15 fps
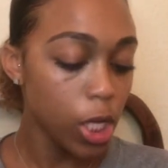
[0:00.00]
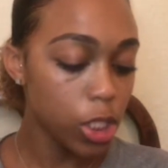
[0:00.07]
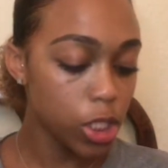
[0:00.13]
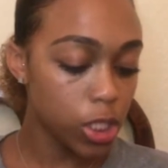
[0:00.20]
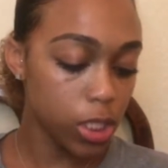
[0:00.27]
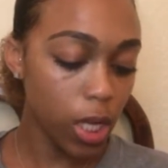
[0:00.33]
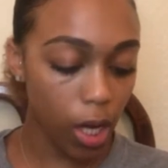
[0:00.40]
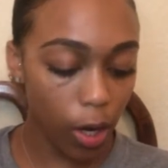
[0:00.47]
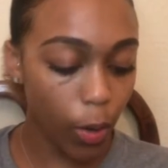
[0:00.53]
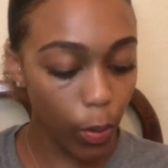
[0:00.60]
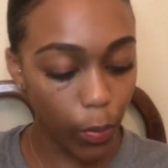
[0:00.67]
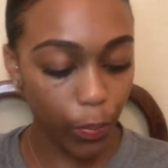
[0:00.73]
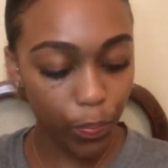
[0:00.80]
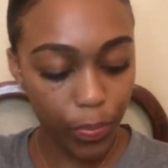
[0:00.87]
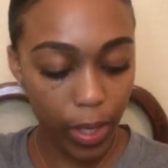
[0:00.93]
So,
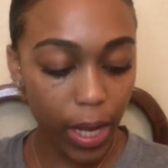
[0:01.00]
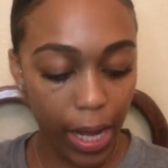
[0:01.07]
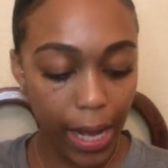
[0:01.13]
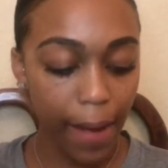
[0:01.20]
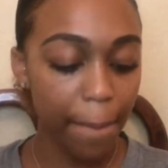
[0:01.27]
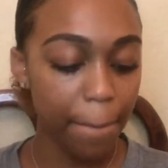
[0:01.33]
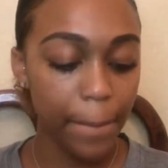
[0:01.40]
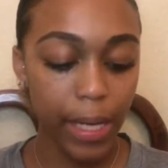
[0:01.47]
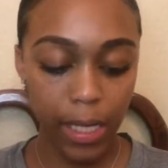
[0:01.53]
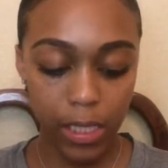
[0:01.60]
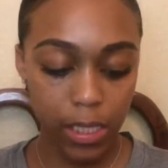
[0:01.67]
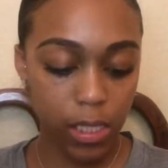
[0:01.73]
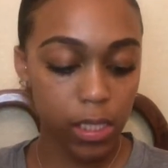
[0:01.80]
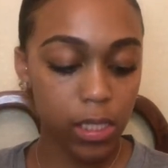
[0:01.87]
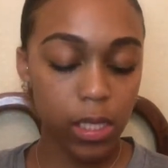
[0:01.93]
I
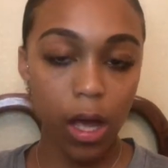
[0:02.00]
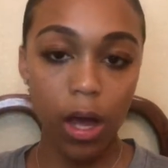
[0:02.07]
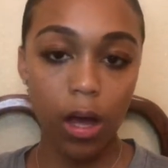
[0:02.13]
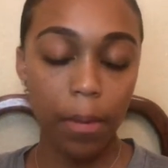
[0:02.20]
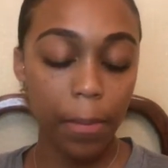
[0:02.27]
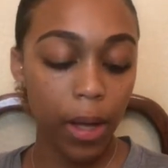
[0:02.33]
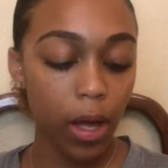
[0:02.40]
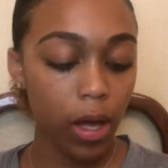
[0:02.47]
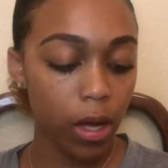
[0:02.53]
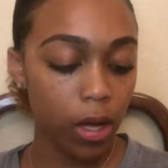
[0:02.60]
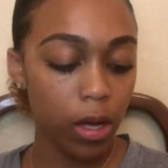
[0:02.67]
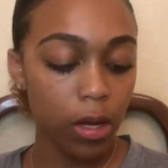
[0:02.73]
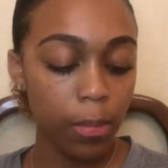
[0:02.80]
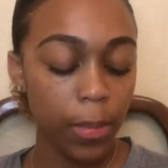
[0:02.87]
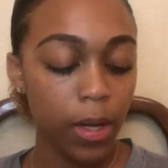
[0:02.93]
mix some.
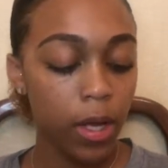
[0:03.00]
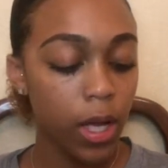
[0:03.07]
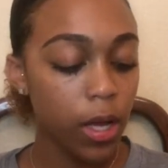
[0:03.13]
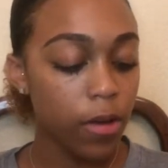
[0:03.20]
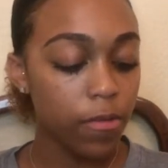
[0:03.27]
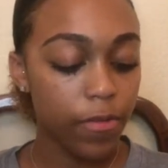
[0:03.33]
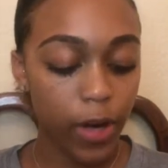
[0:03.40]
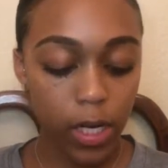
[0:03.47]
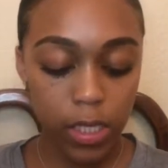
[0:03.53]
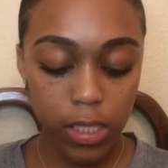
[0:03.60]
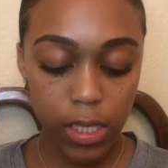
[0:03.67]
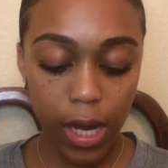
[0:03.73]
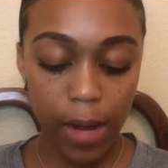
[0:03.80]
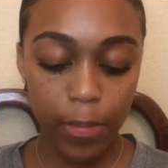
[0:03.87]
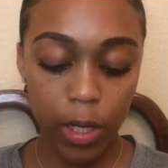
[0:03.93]

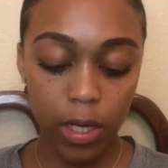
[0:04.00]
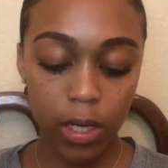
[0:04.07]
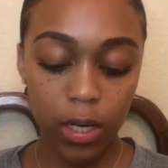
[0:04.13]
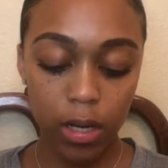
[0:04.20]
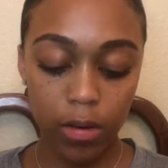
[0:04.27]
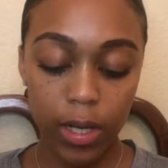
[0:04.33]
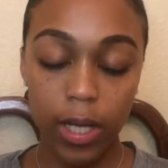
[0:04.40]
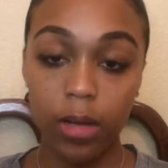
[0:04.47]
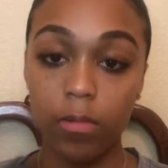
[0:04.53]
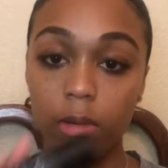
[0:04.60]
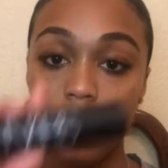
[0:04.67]
First, I'm going to go in